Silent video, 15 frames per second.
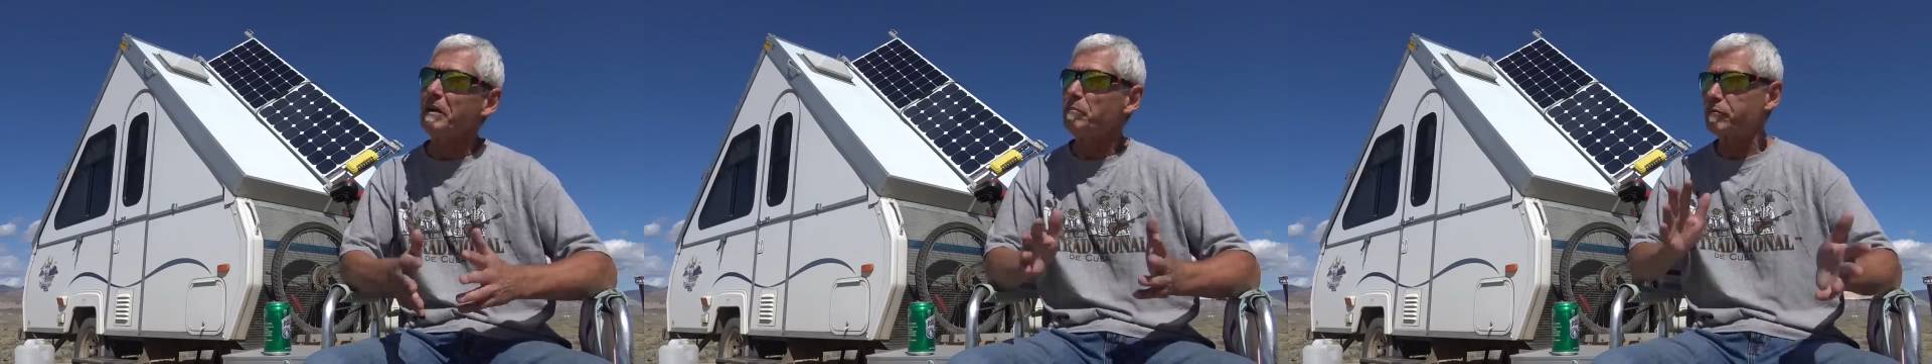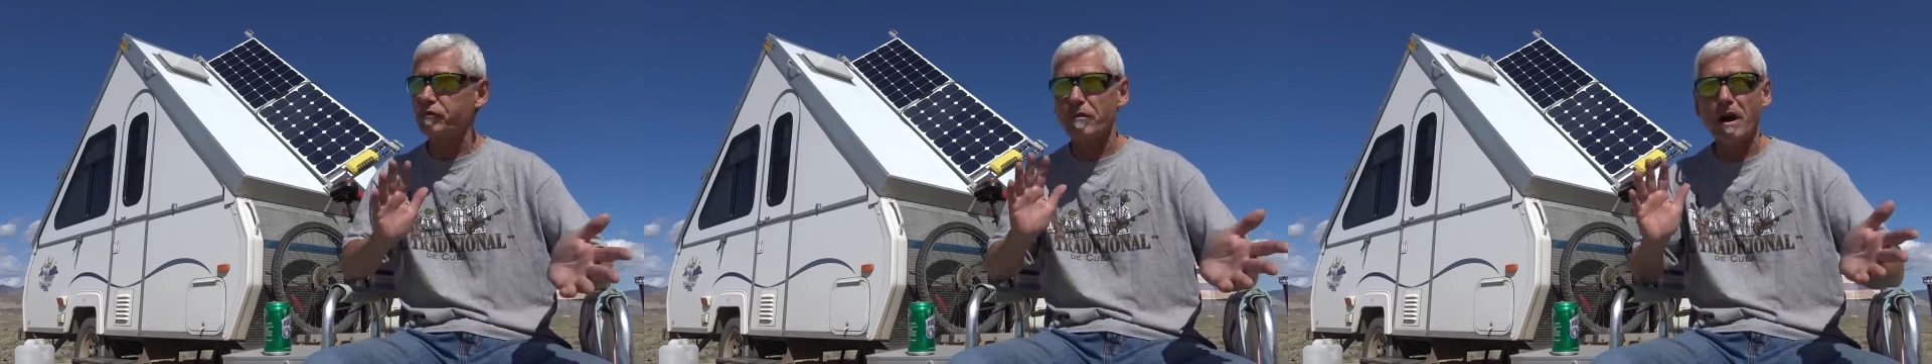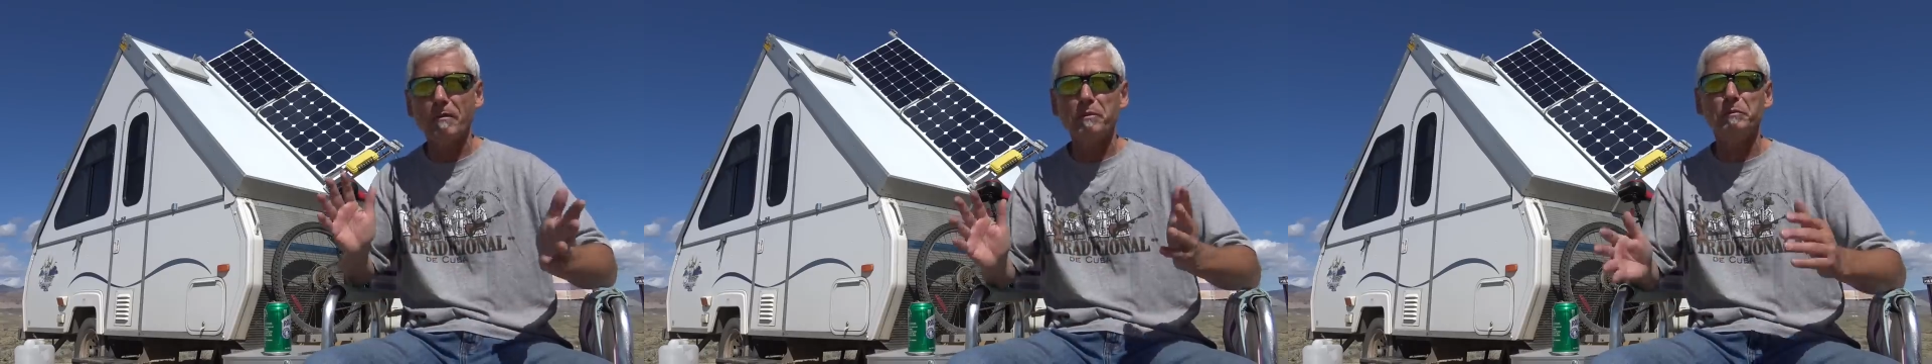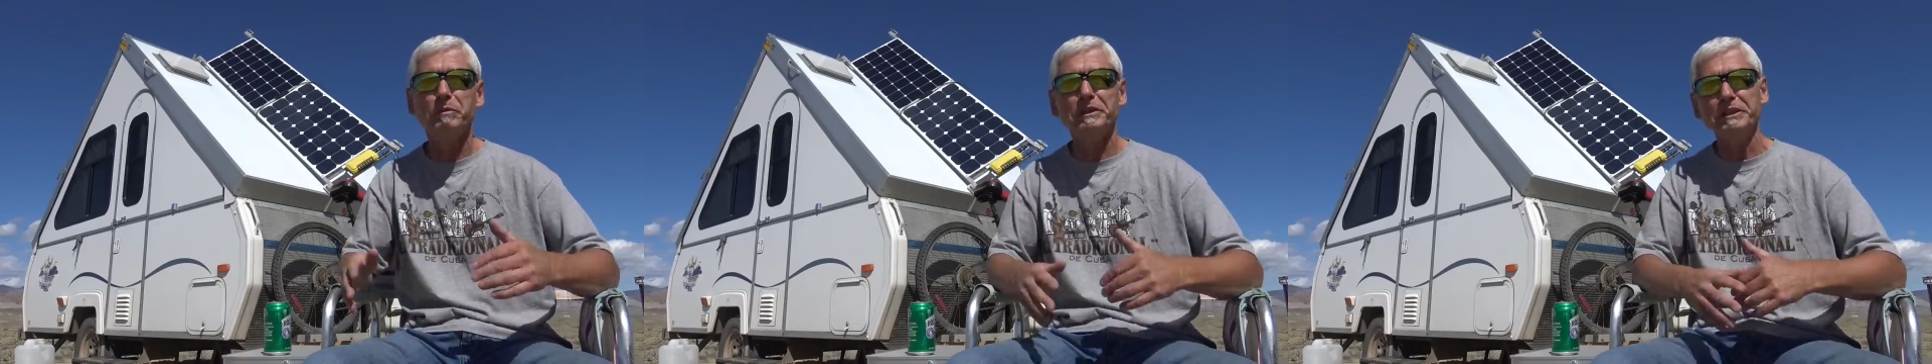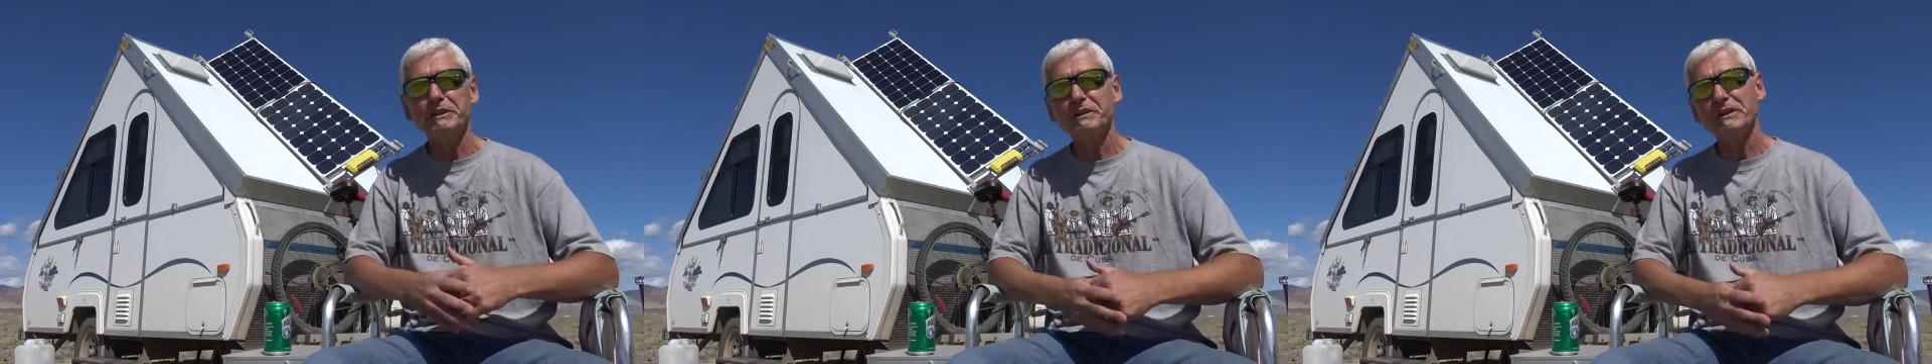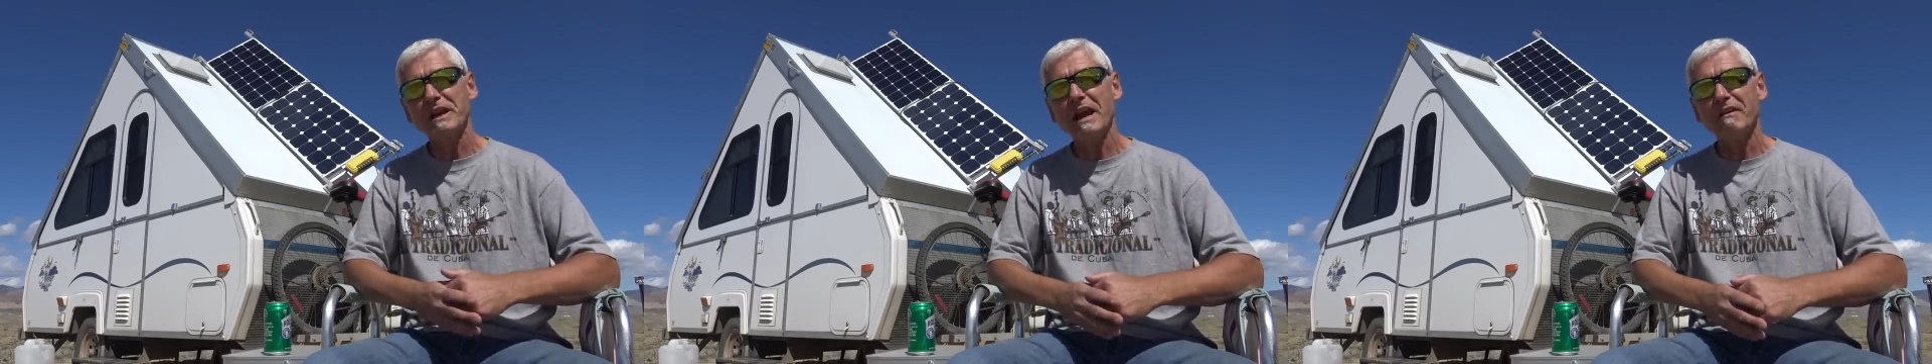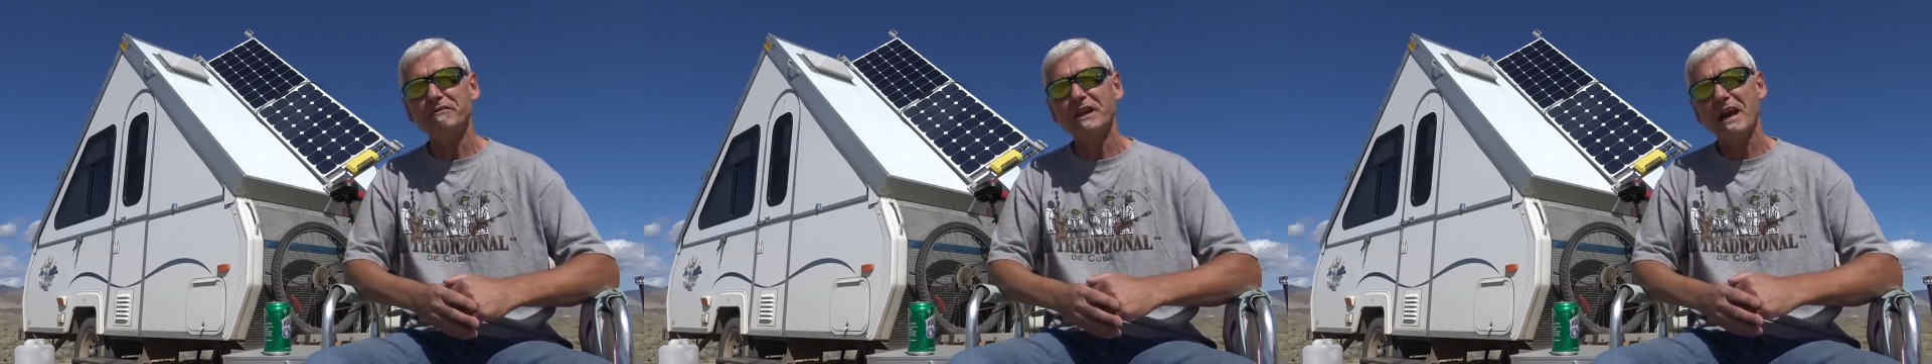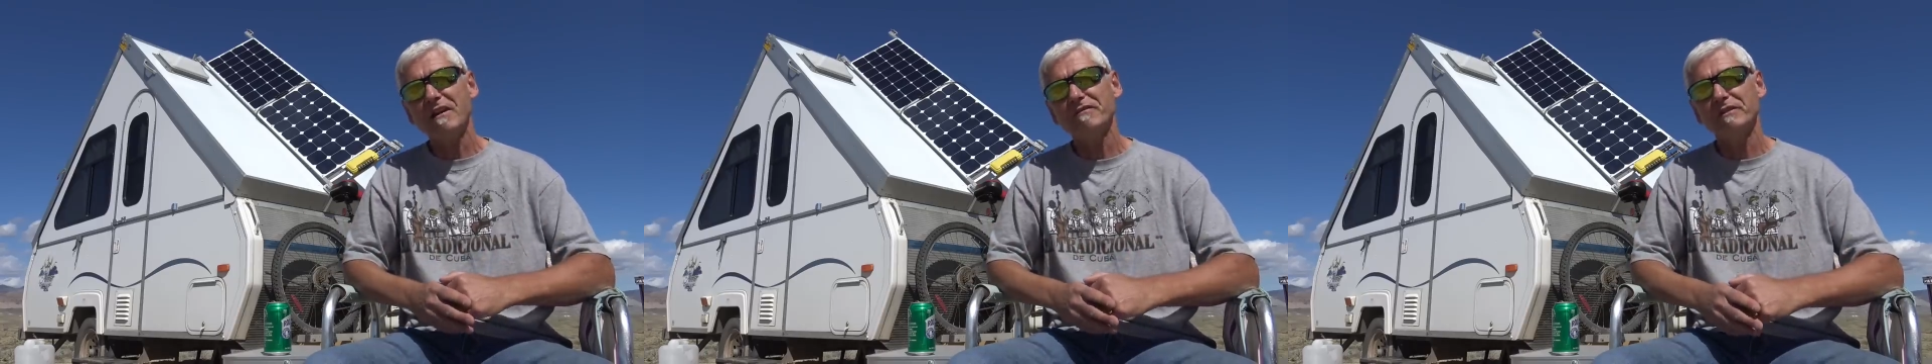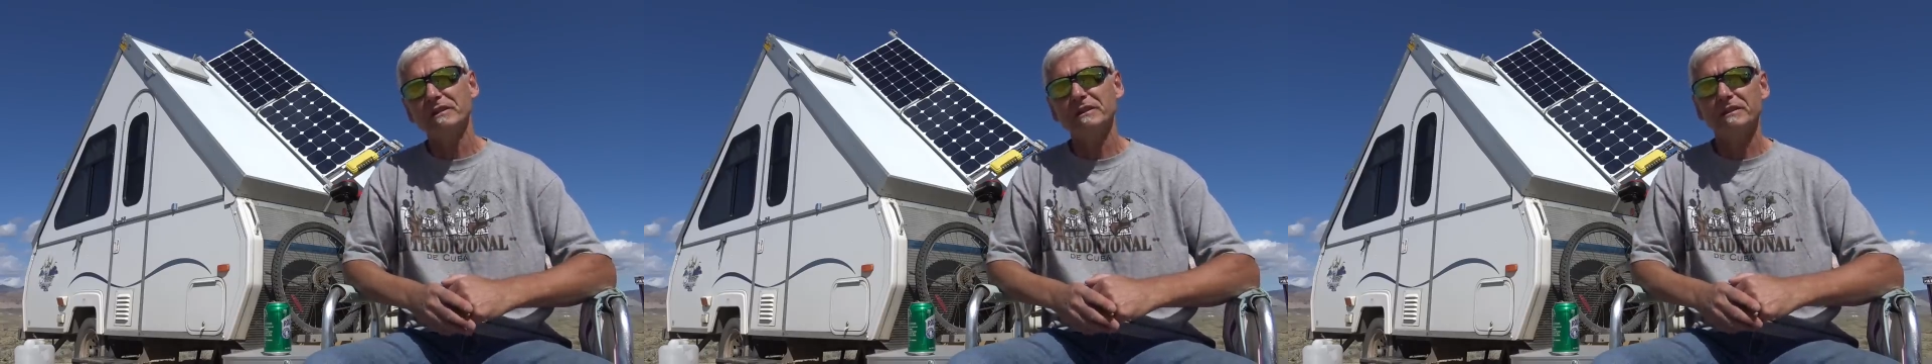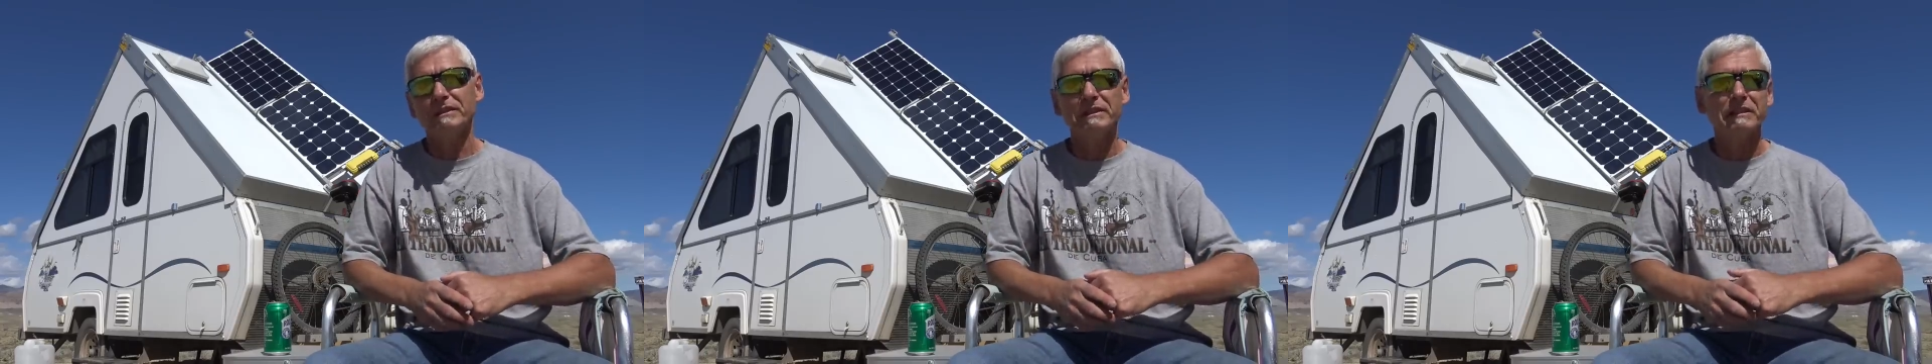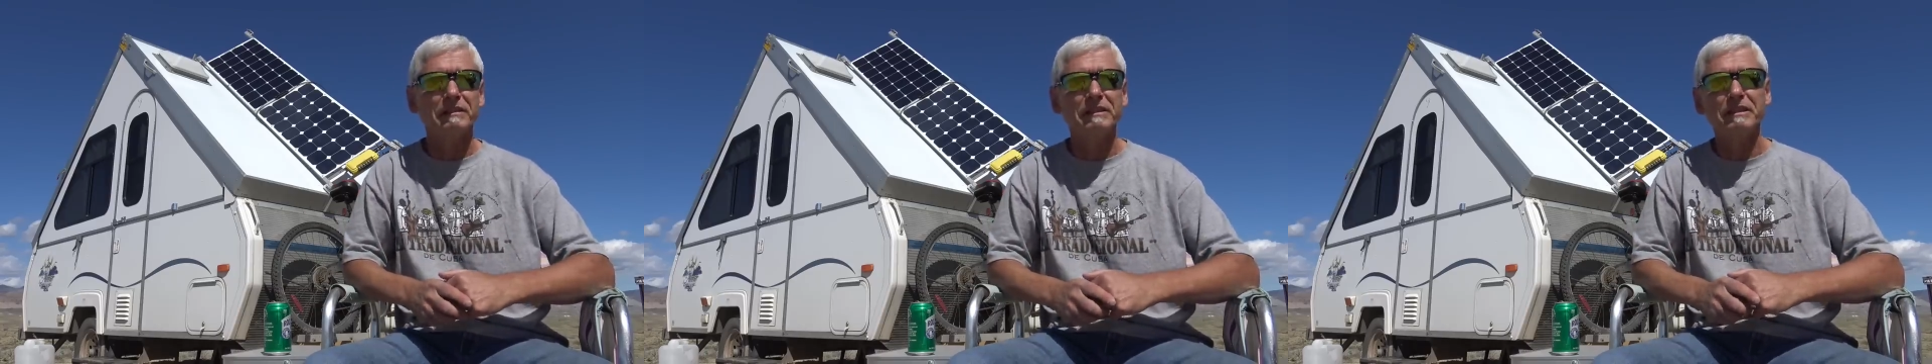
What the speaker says: Probably you're going to have a little